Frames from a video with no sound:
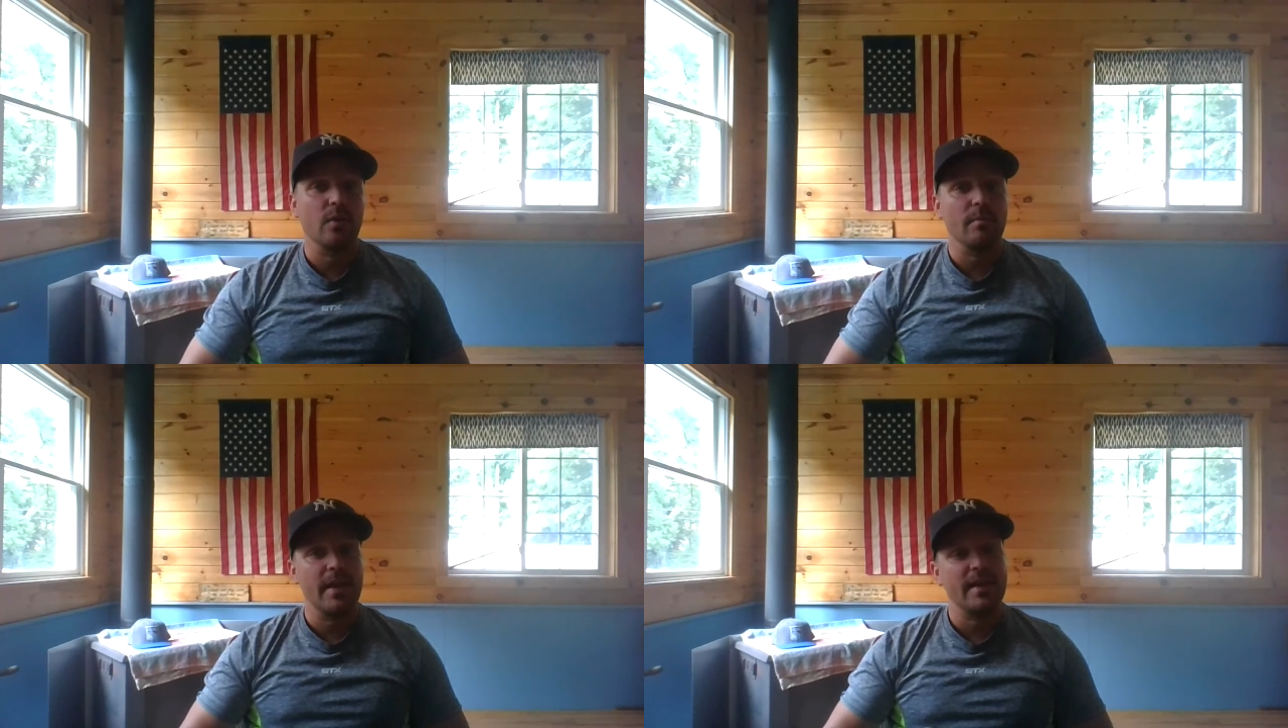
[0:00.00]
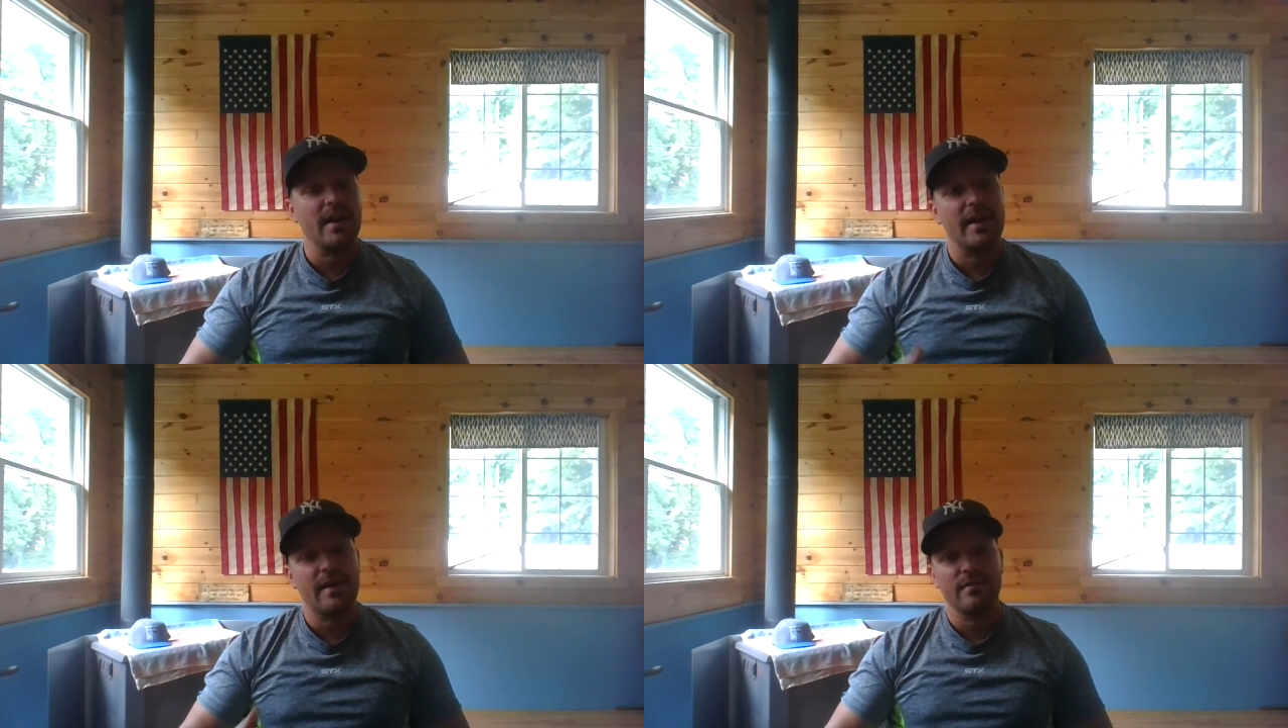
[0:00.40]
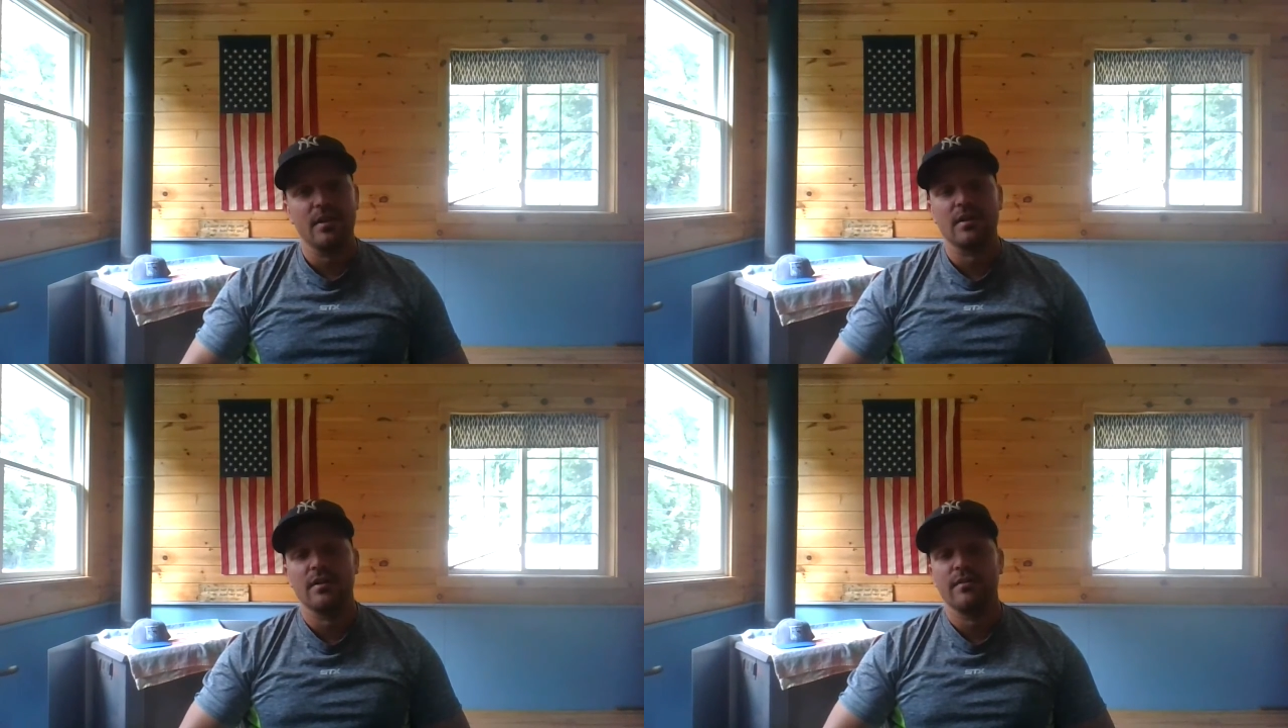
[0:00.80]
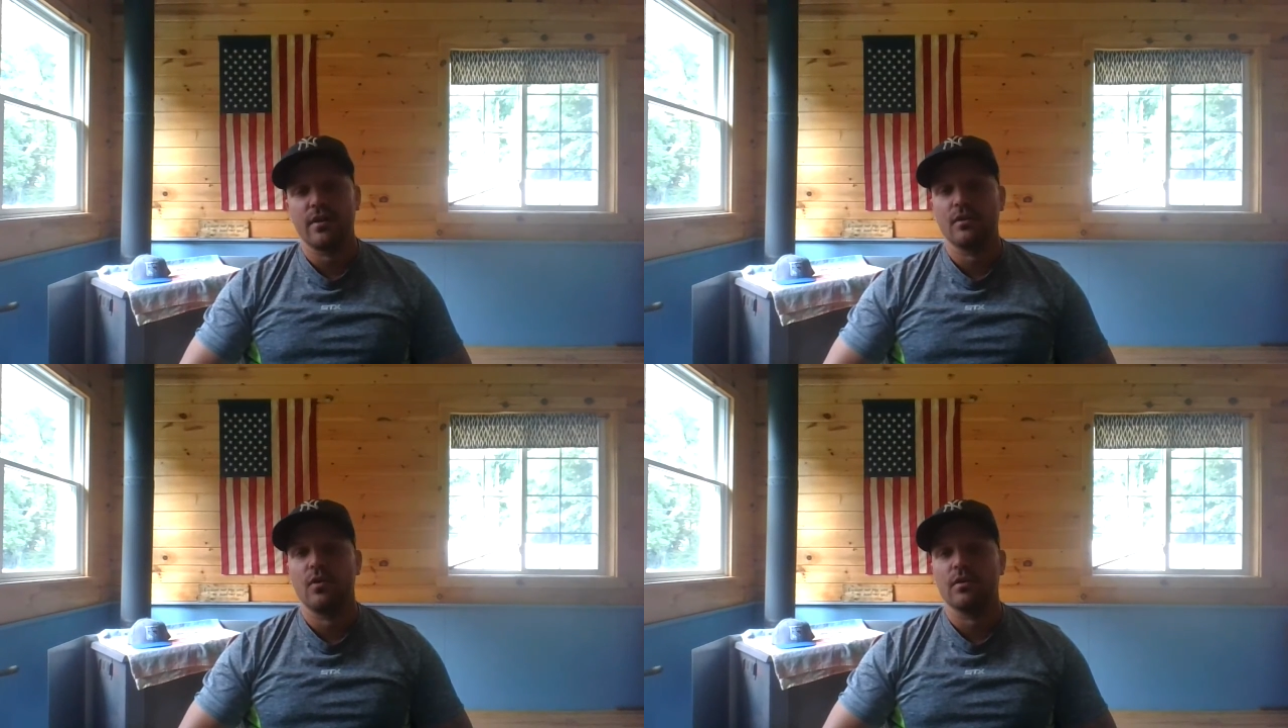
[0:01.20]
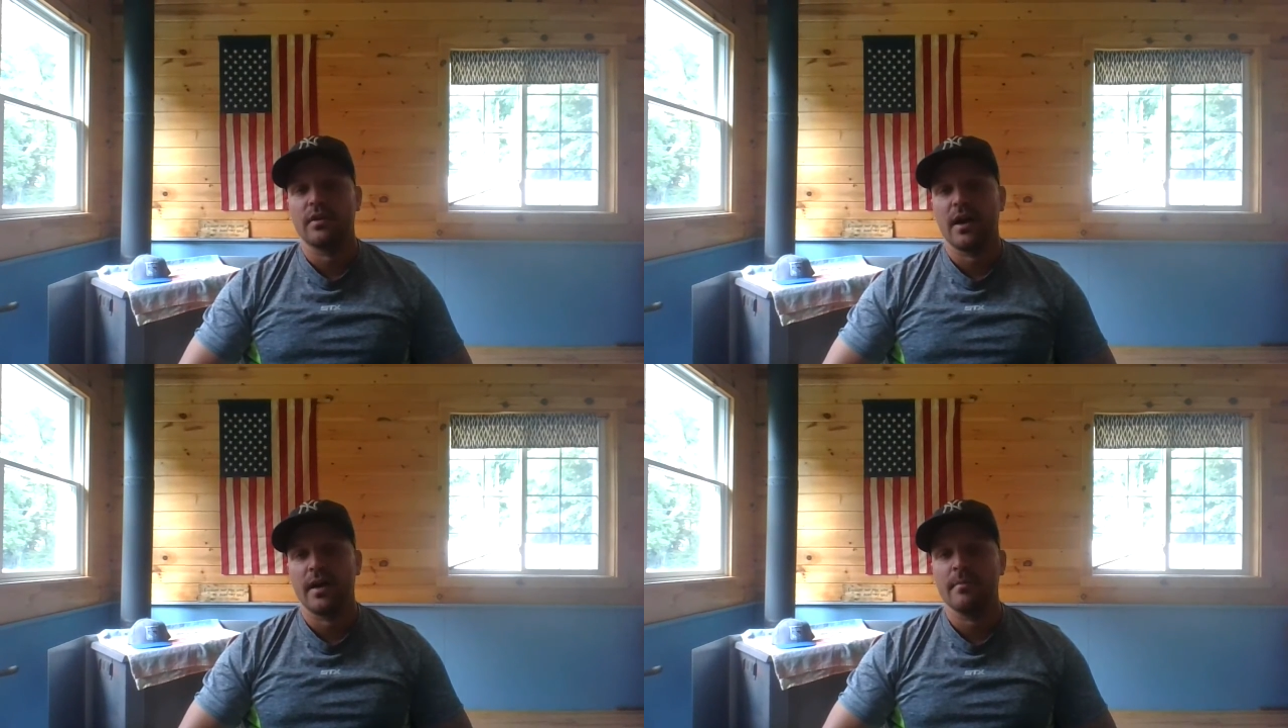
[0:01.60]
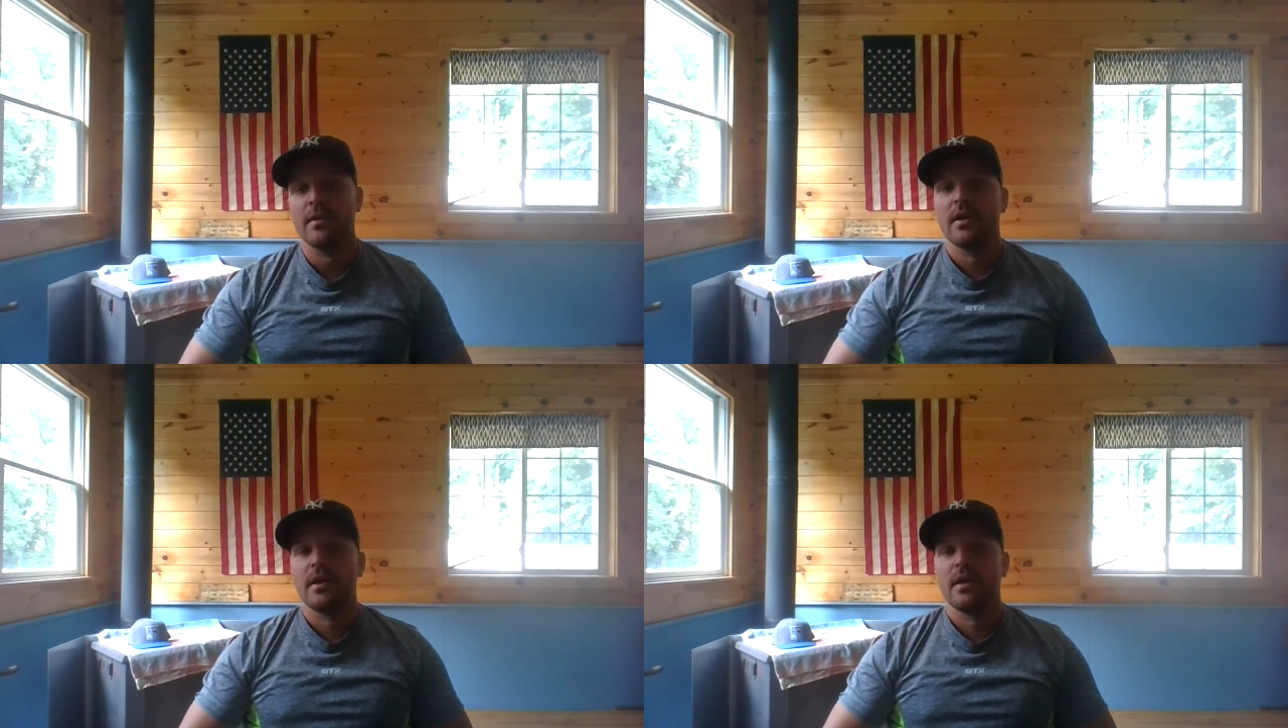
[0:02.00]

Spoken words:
or may not have done in a very long time.